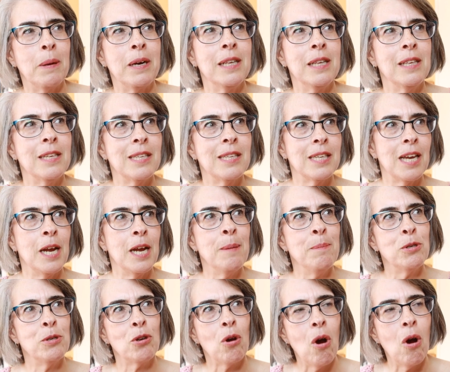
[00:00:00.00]
But at the
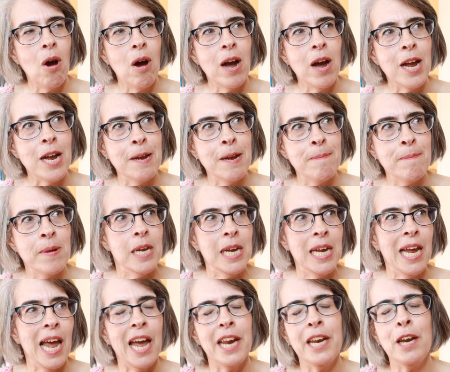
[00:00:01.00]
same time,
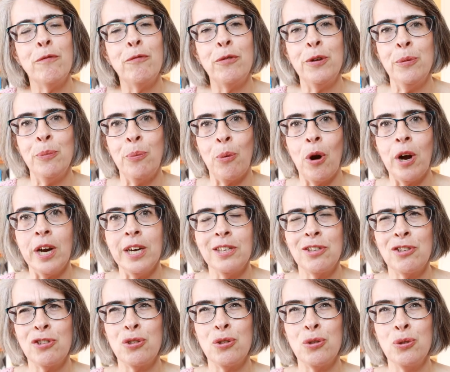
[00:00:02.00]
he had every
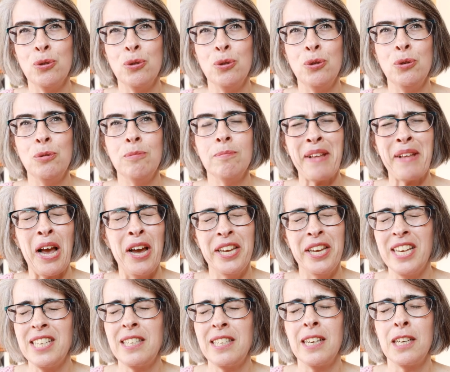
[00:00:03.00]
right to, I
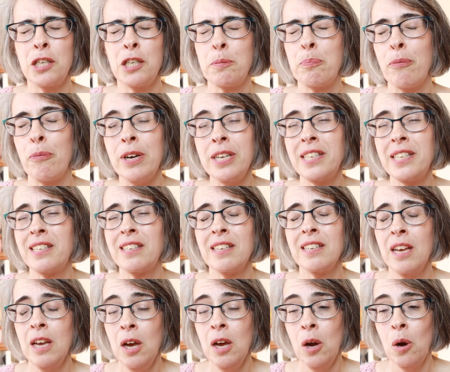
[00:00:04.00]
guess, express
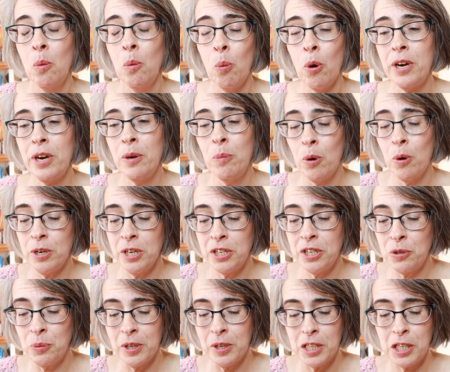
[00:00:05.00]
what he
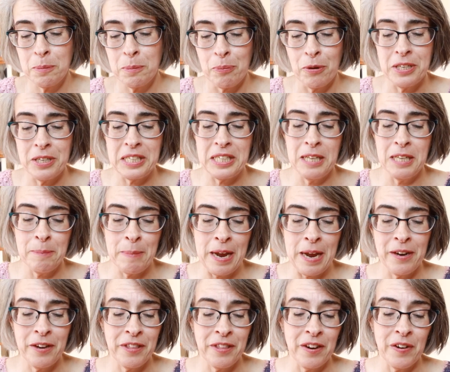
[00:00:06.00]
wanted to express in the
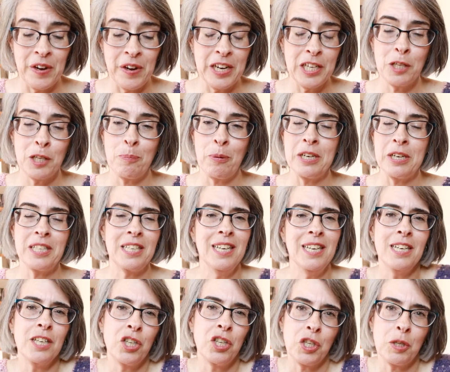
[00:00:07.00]
manner that he expressed
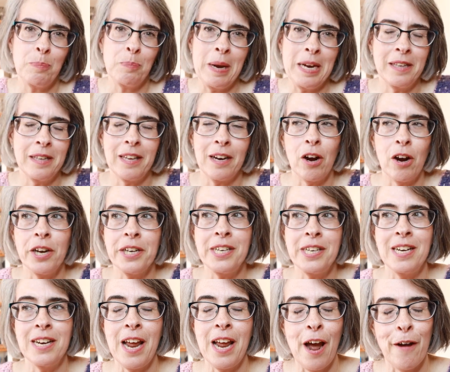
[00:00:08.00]
it. Just meant that I
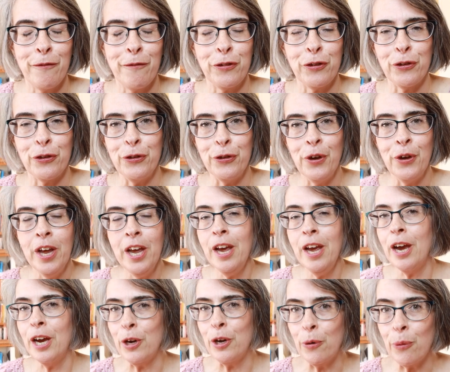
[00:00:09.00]
didn't have to
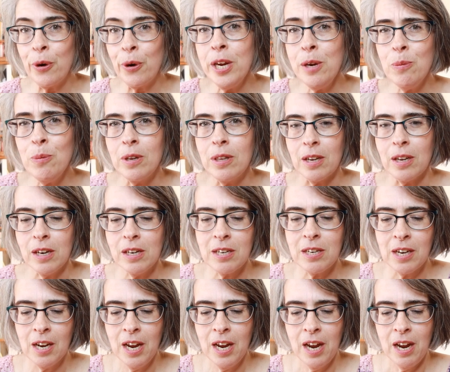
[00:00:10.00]
agree with it.